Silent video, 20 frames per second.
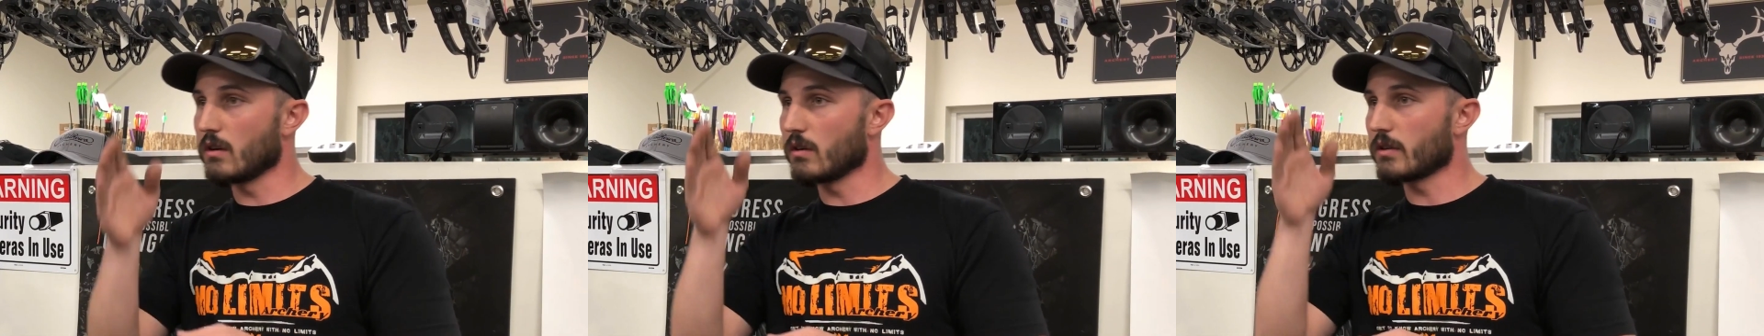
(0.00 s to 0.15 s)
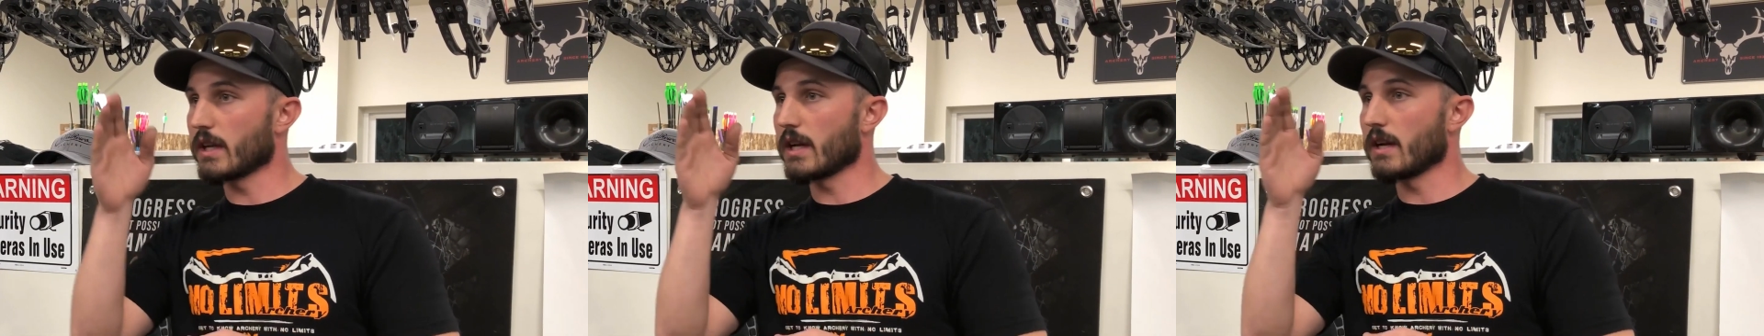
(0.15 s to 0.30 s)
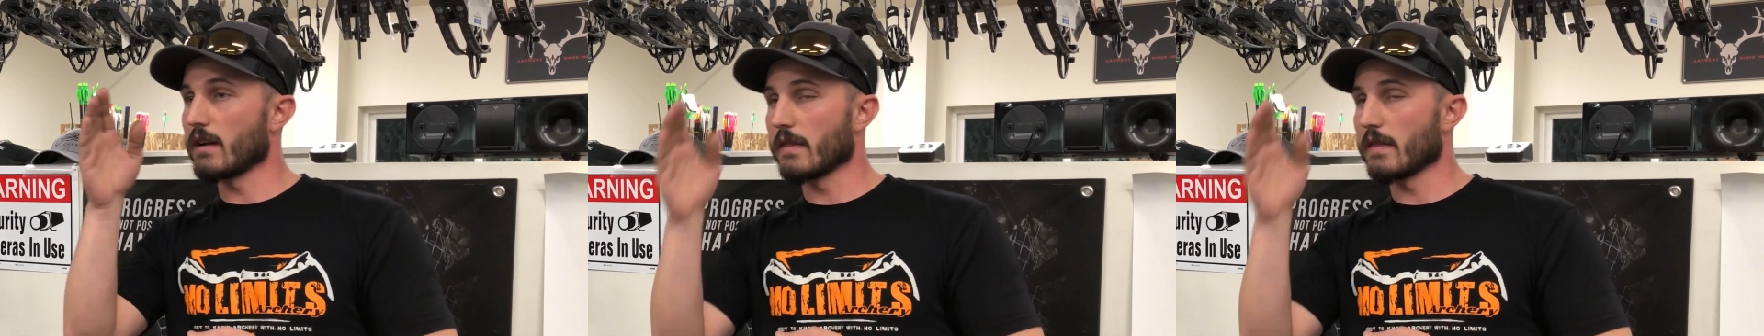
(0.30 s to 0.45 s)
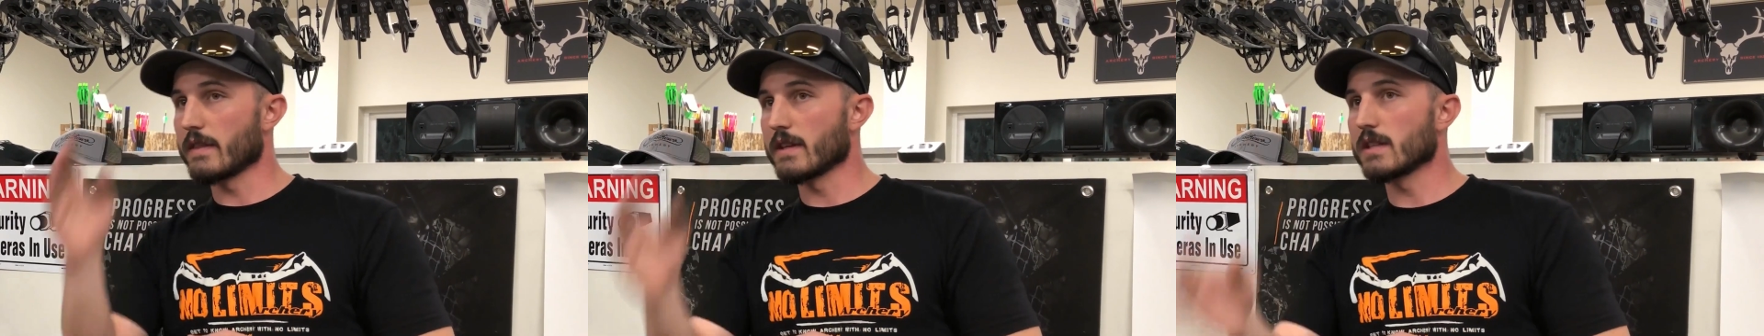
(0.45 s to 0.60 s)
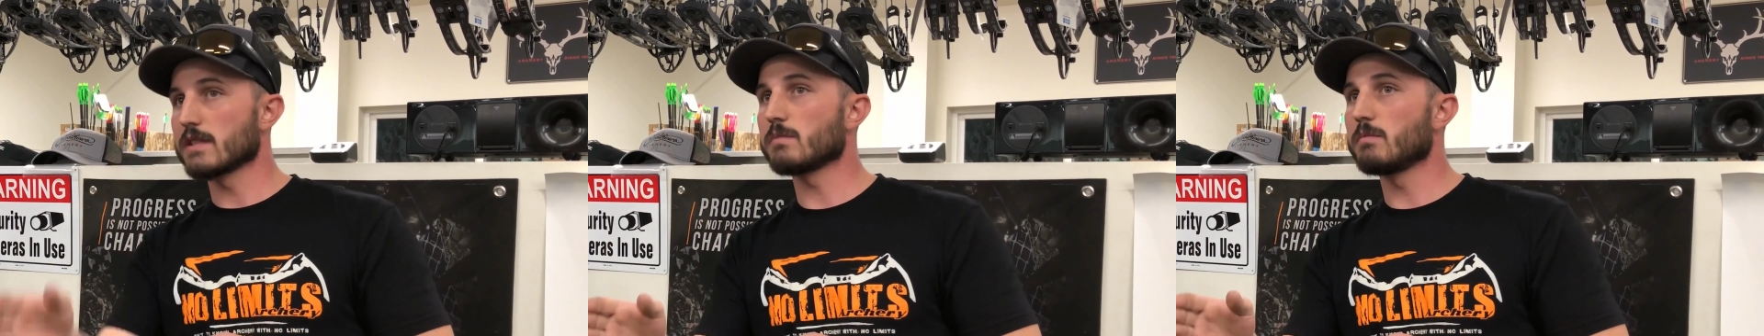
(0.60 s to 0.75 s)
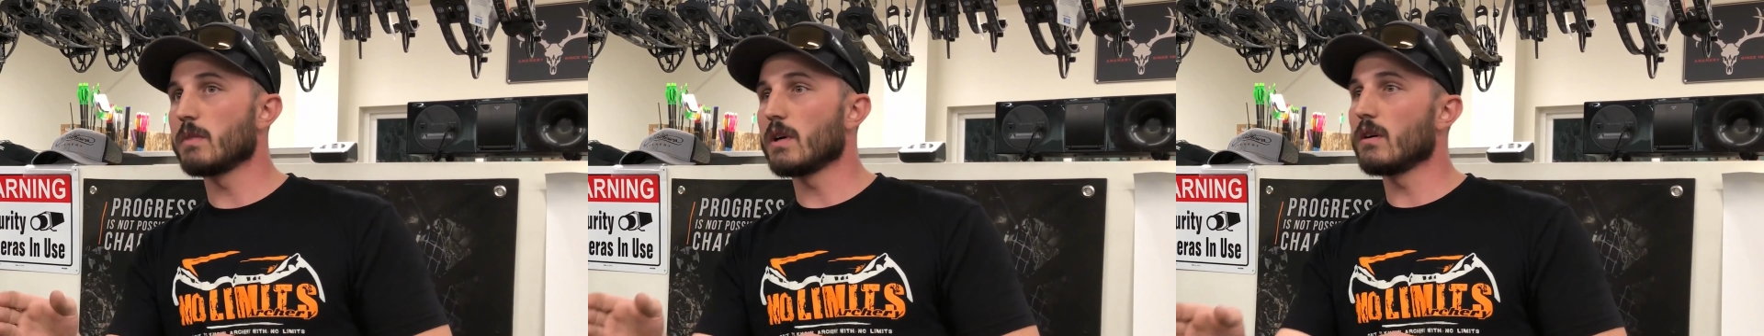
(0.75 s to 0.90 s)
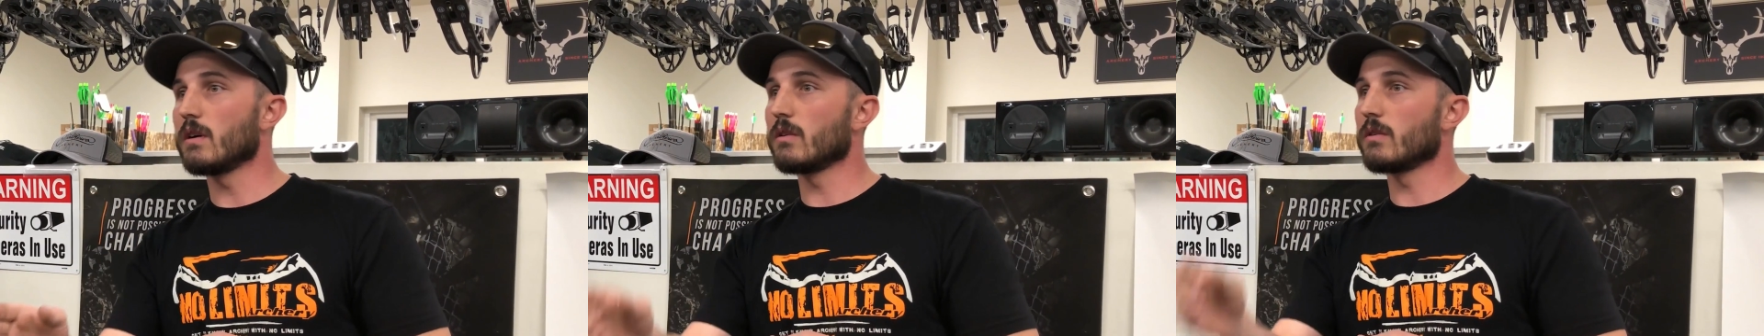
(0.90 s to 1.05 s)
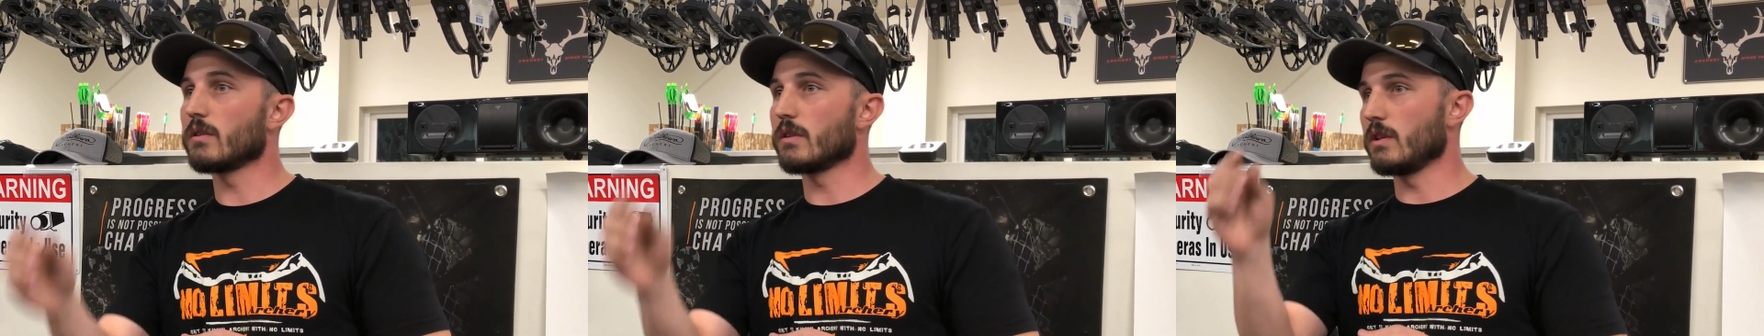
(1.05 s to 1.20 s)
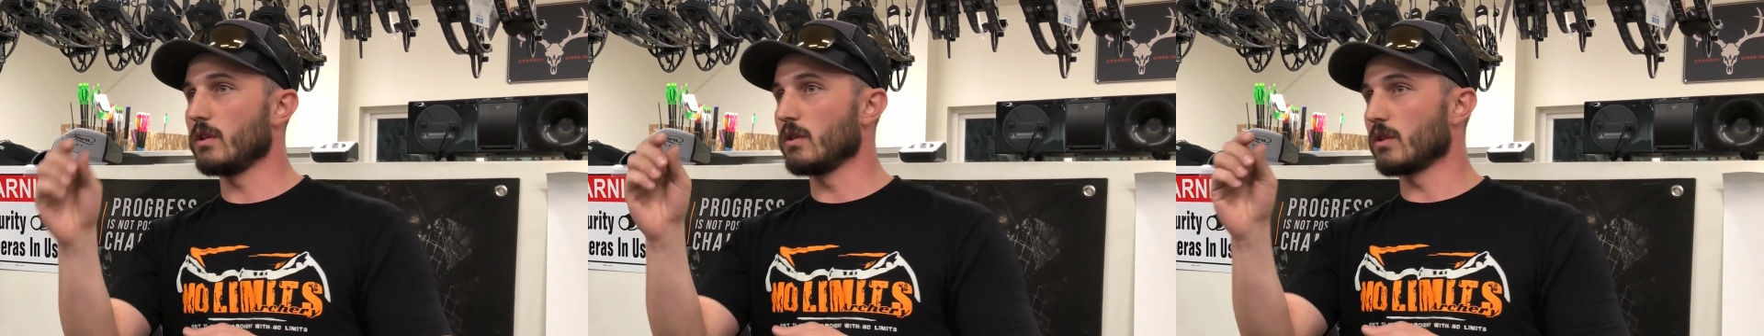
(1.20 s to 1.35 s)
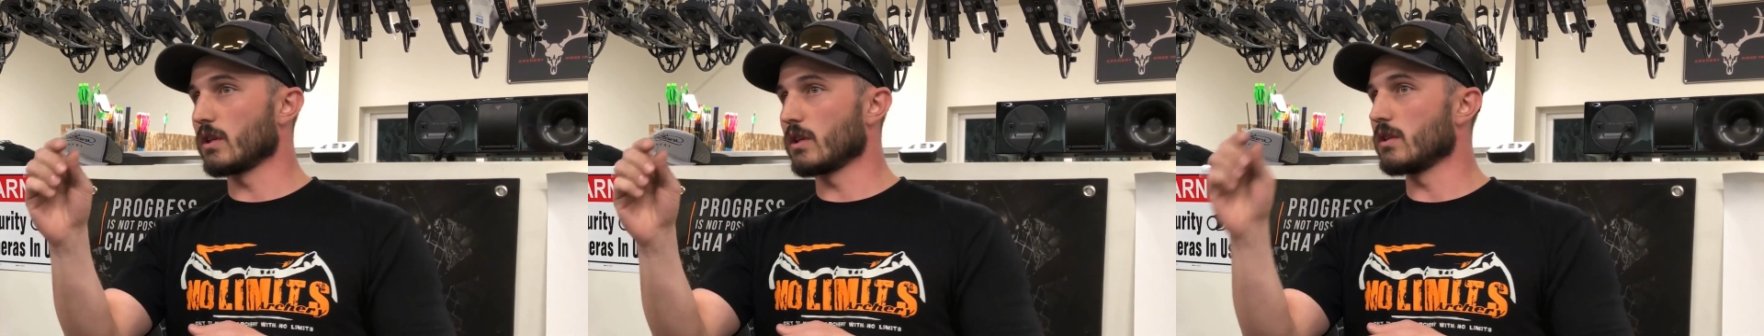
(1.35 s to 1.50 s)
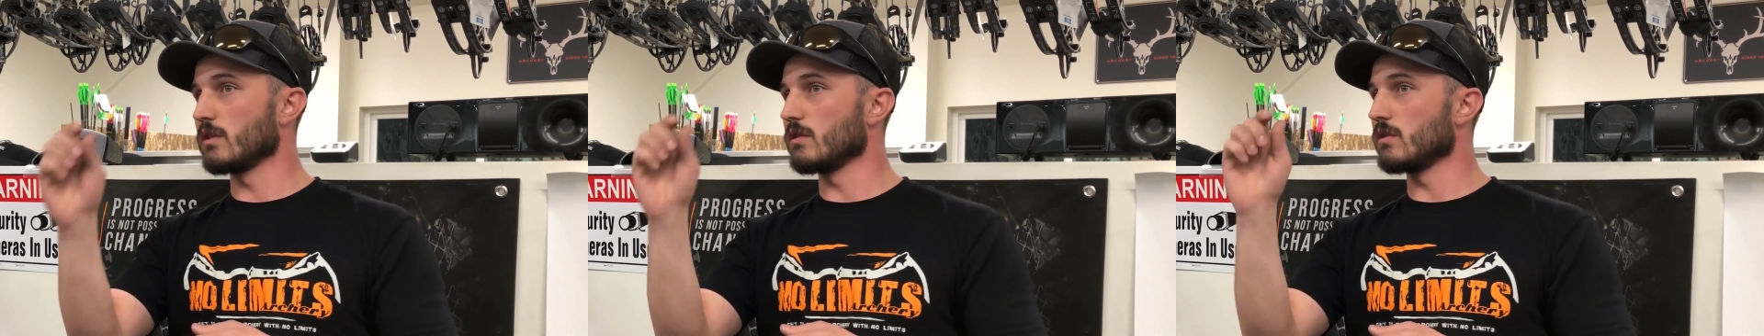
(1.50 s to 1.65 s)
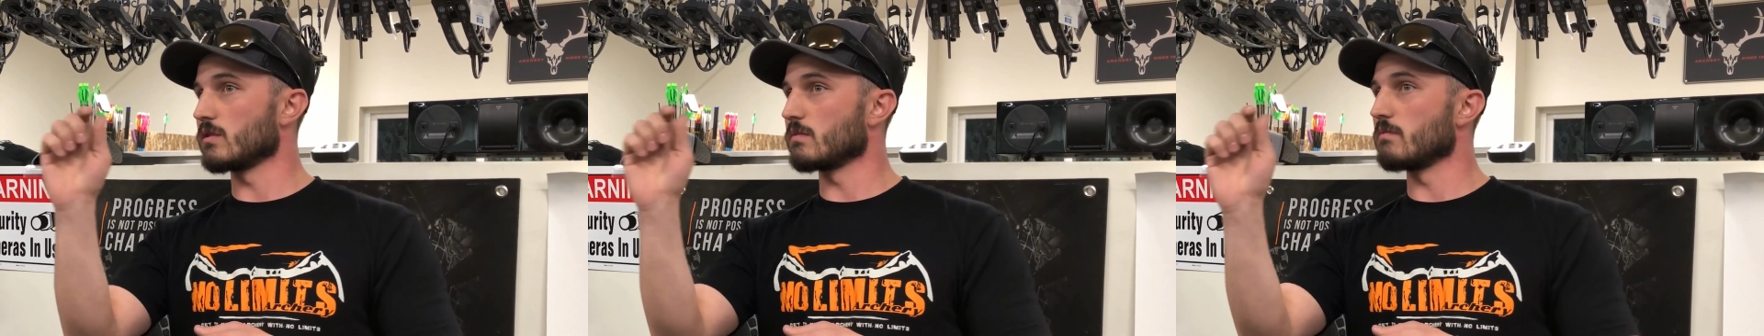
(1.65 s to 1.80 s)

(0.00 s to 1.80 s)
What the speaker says: okay, on this bow, you could use